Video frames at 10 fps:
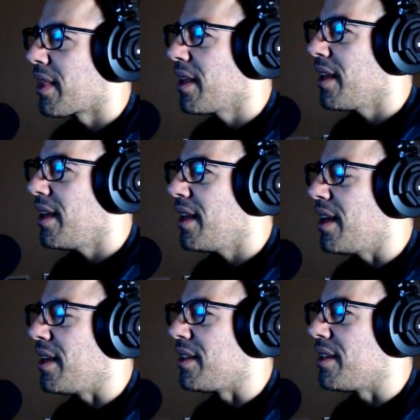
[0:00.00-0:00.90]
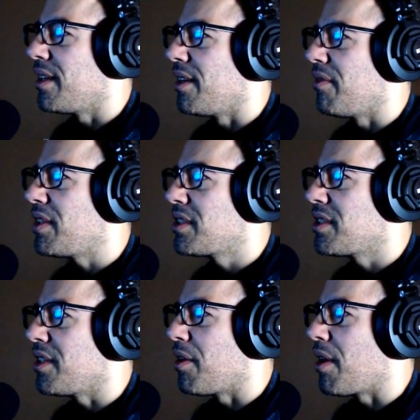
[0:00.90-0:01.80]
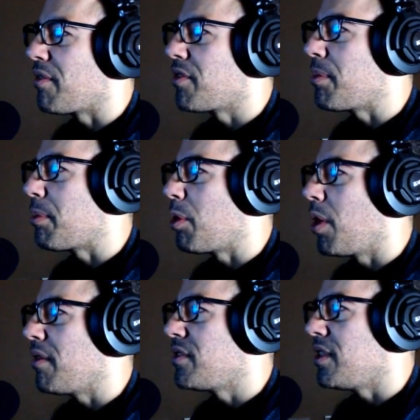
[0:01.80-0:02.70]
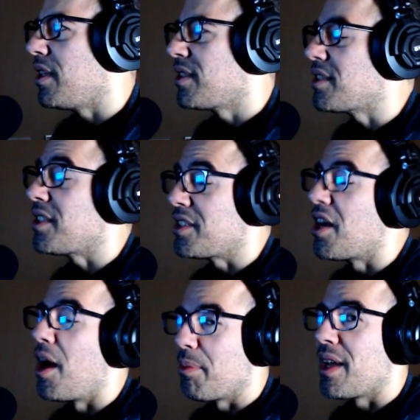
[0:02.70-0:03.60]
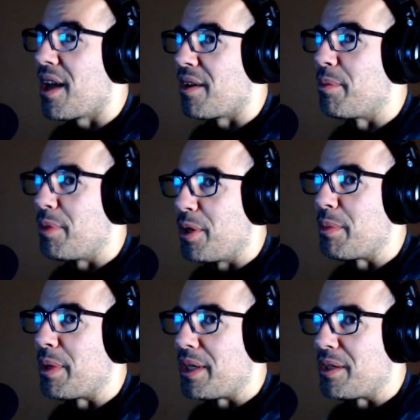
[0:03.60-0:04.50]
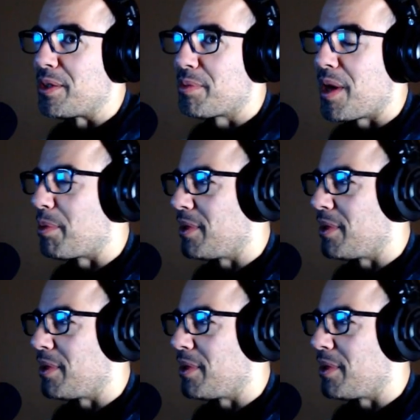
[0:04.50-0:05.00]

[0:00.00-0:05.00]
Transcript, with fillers: And eventually, though, after I met my wife, she essentially taught me how to blow my nose properly.